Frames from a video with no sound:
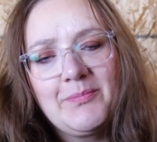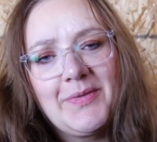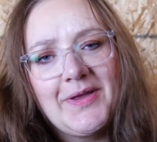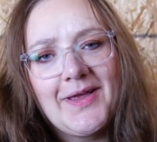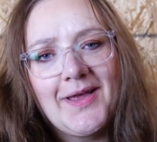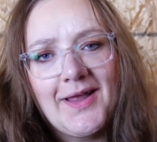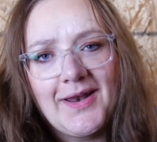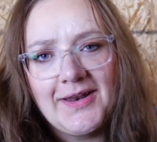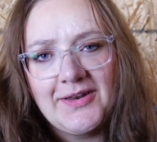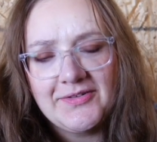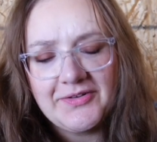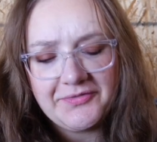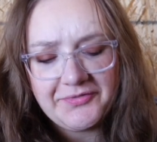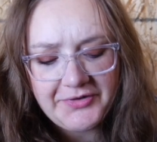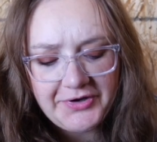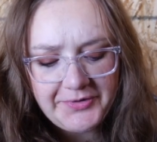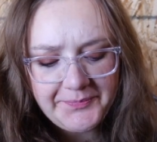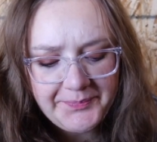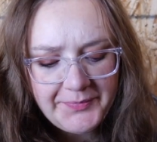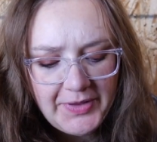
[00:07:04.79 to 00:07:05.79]
be any
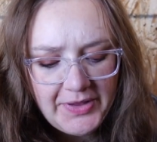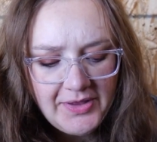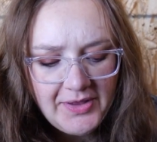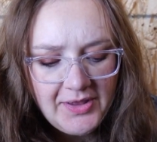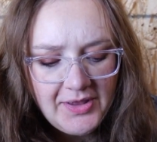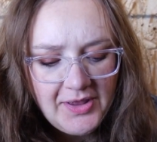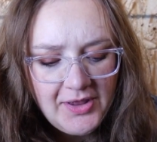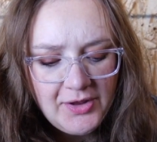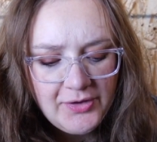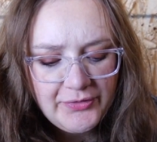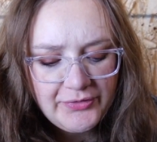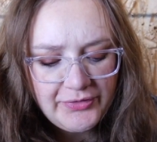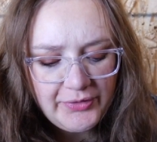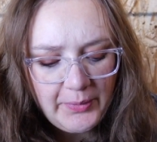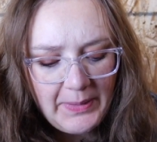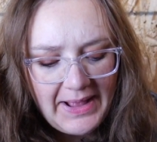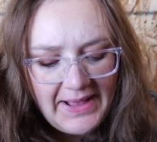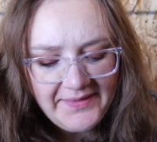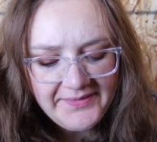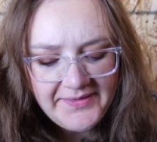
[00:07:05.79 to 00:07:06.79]
different?
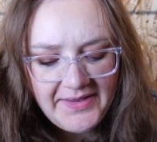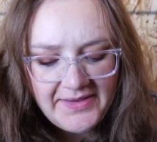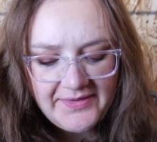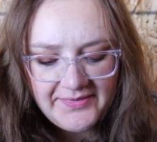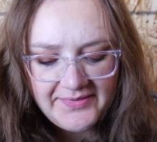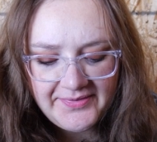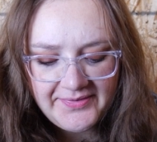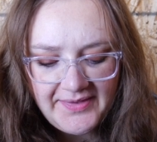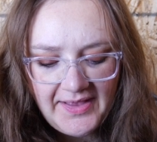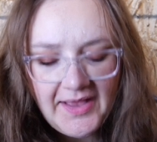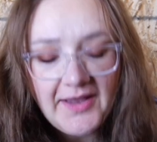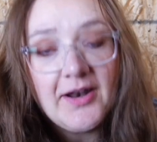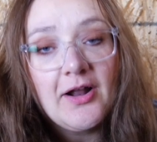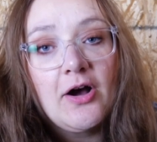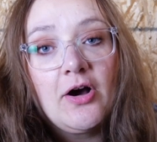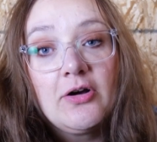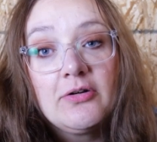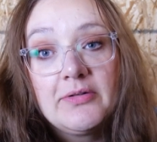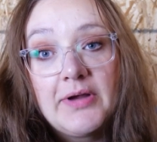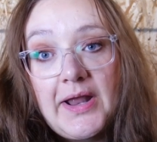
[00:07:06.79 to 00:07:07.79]
So as I said
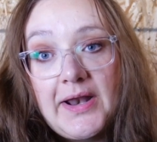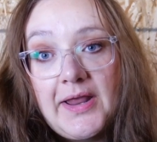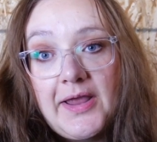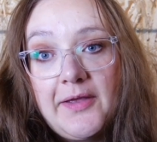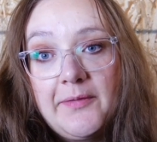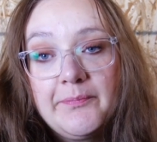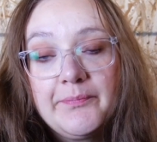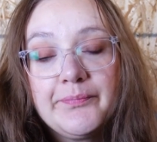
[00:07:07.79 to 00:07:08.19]
already,